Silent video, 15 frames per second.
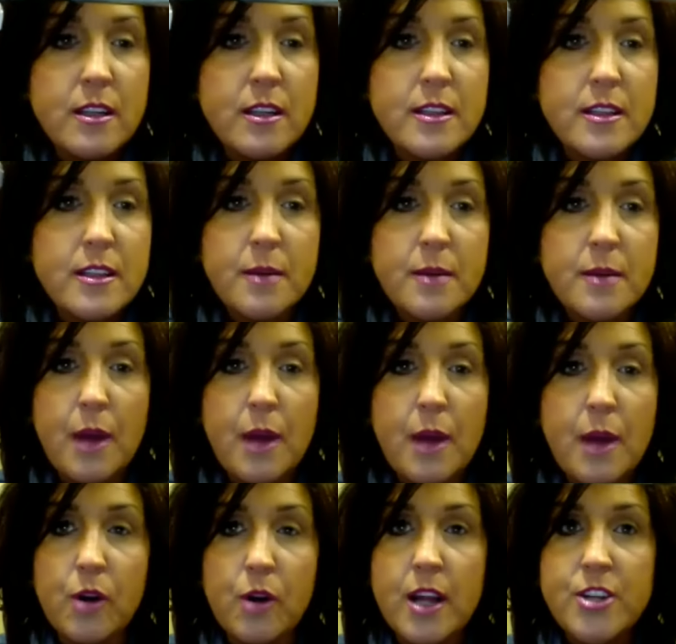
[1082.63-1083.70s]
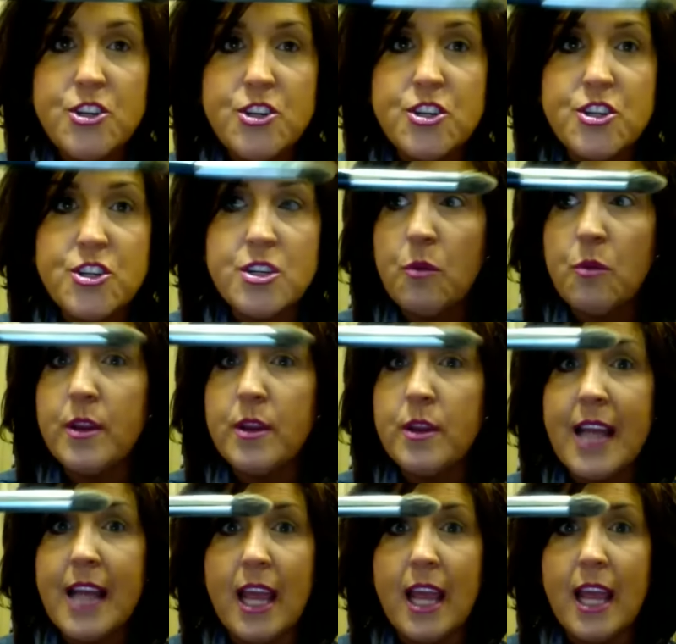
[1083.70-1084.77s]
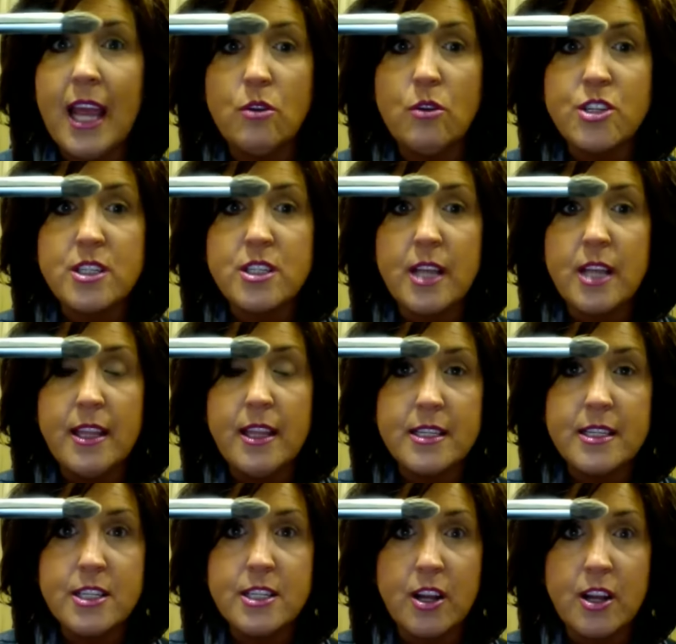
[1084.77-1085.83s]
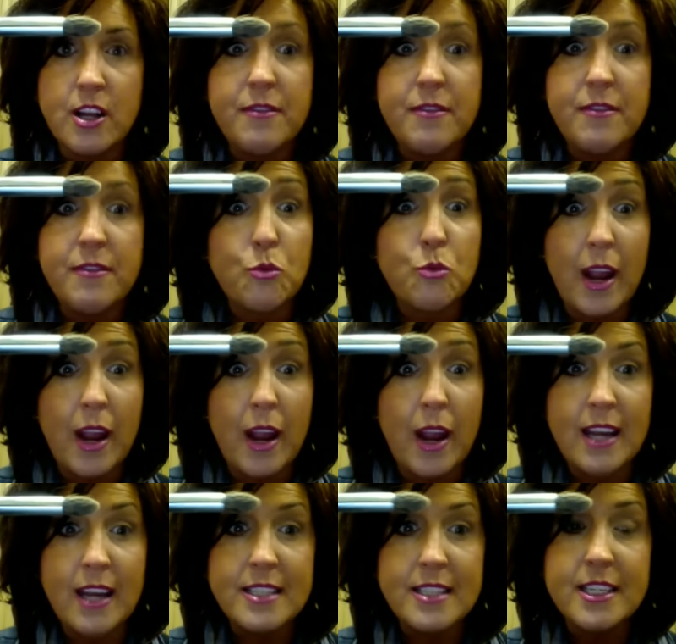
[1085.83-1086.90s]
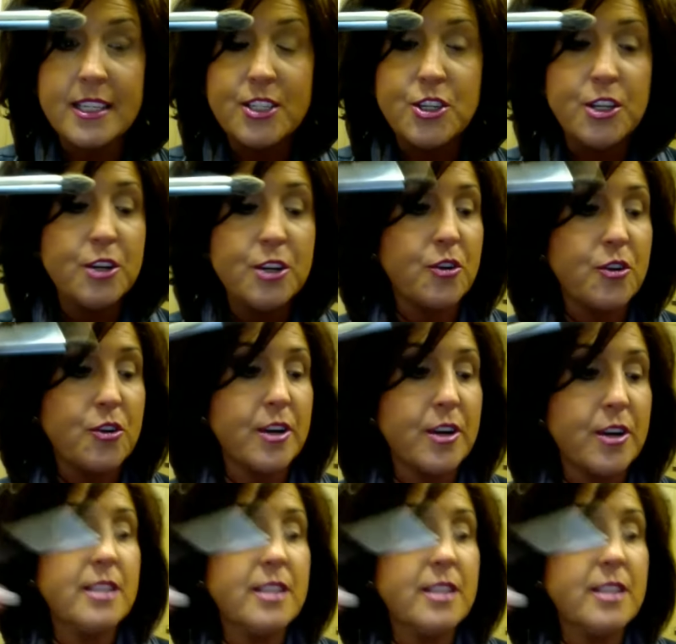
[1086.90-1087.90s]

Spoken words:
a brush with an angle just like this. It's going to fit right nicely into your crease.